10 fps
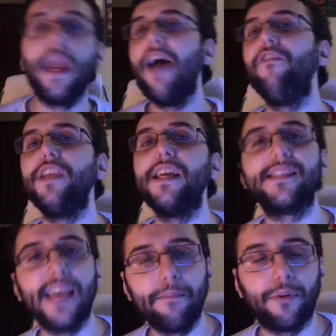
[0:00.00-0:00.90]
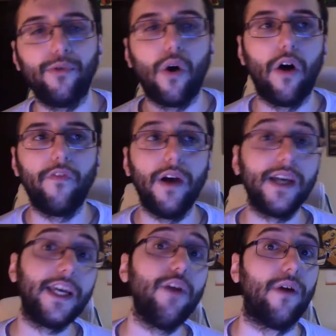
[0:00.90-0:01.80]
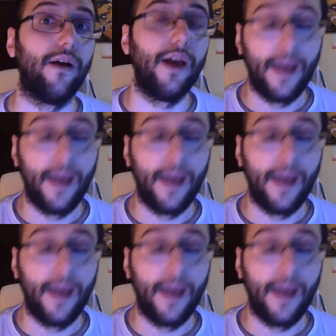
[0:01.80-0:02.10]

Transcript: we have the example of Akira.